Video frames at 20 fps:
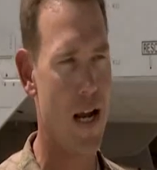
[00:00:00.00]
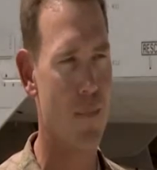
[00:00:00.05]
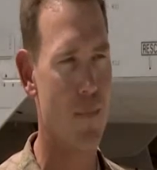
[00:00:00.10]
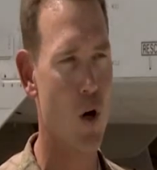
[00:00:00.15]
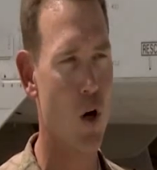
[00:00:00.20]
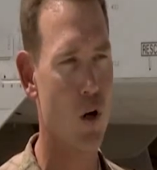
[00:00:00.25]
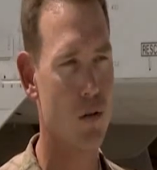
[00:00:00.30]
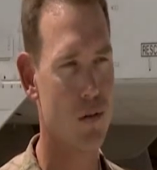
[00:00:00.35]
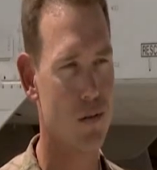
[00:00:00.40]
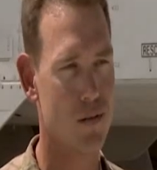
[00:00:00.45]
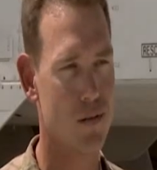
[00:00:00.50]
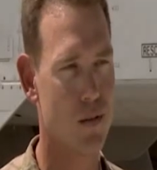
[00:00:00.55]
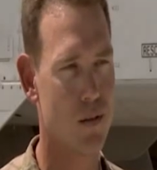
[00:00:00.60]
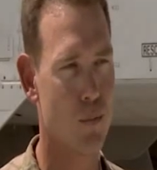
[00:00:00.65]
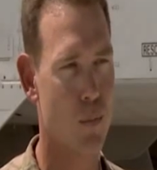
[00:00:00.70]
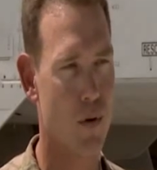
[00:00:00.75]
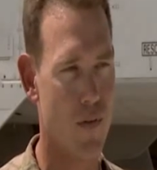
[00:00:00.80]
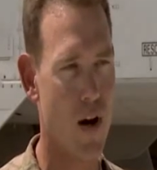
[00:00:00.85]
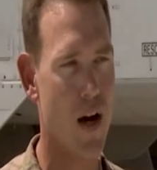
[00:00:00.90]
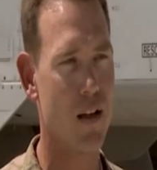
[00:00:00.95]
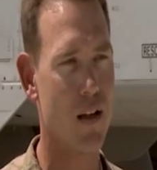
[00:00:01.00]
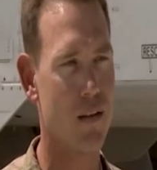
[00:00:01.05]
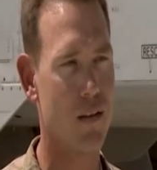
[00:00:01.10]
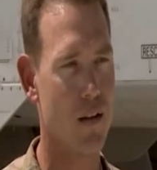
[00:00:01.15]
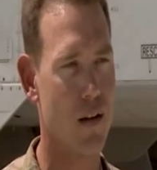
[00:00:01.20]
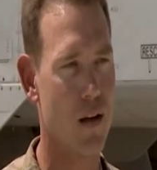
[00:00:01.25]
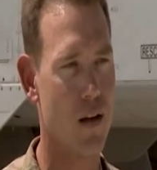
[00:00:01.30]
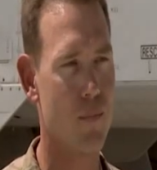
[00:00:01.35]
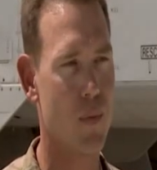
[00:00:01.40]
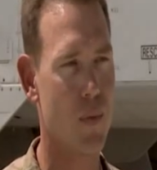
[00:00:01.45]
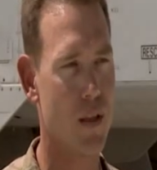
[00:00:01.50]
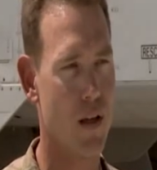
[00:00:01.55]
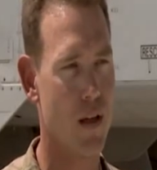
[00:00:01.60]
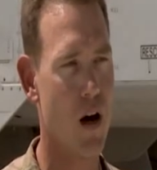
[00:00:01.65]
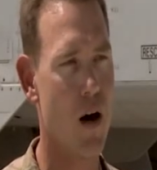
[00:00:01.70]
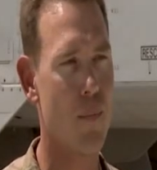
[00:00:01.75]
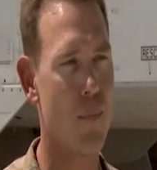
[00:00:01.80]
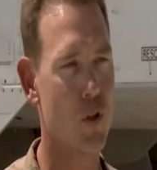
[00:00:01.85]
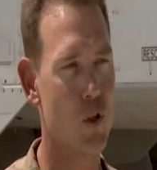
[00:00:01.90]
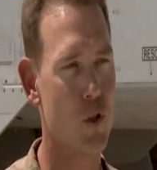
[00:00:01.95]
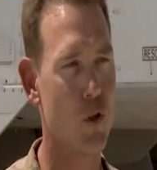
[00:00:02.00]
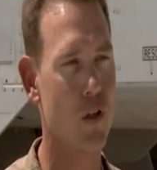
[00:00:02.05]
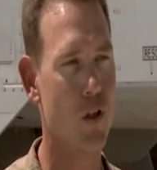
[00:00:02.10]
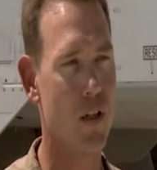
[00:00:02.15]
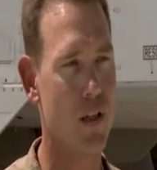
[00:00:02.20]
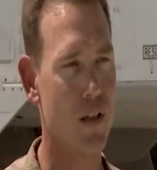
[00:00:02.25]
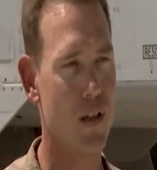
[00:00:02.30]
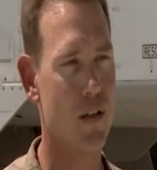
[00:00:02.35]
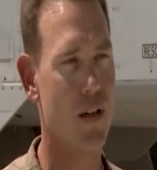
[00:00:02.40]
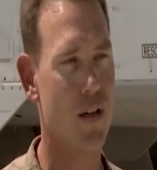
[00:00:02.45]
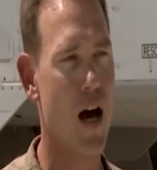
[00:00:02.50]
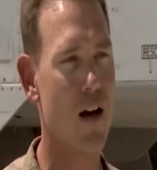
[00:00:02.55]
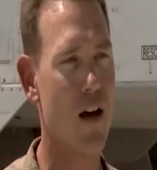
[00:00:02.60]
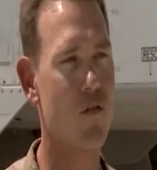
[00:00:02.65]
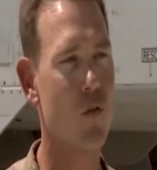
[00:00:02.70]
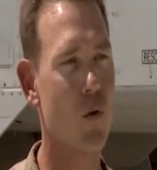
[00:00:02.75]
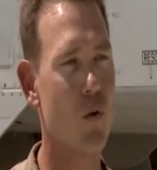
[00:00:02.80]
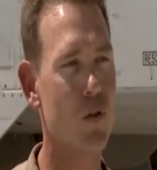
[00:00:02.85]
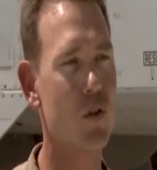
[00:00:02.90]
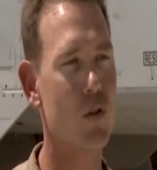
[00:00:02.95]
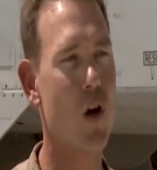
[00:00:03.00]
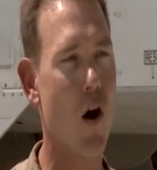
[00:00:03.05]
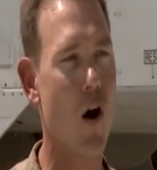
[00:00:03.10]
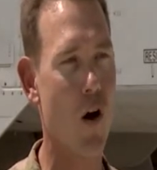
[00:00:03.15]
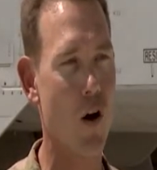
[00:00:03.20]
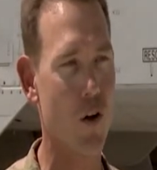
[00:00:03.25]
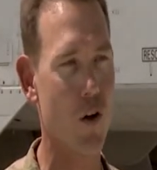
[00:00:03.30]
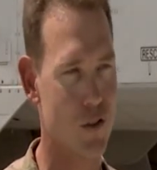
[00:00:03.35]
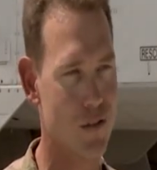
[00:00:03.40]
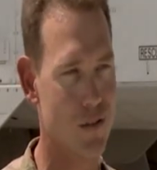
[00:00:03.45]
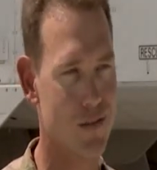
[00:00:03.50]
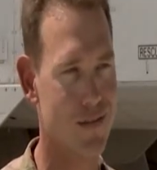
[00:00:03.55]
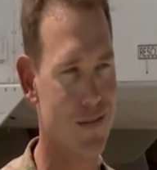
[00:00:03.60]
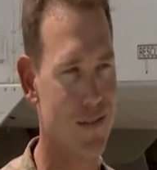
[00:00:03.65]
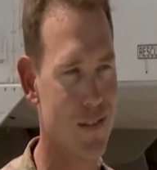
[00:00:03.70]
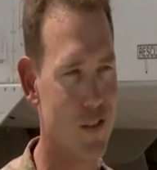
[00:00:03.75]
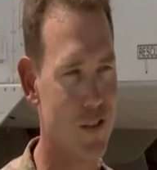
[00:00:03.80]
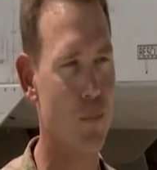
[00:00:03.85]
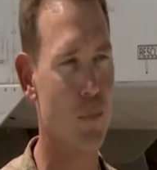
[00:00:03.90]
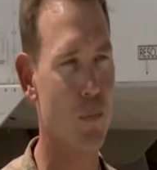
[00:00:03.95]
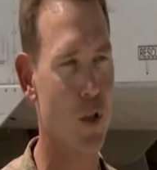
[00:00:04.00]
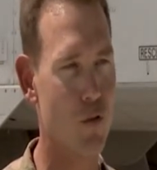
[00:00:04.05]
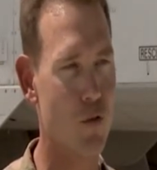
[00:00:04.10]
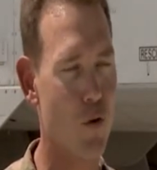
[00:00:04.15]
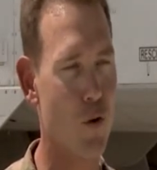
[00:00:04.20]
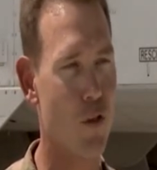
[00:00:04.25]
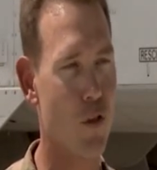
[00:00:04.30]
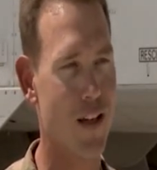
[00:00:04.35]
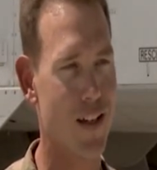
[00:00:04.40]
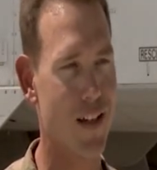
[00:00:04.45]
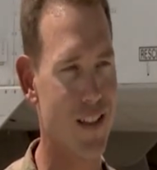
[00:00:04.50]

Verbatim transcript: Ammo. Providing the enemy the opportunity to die for his cause. It's a beautiful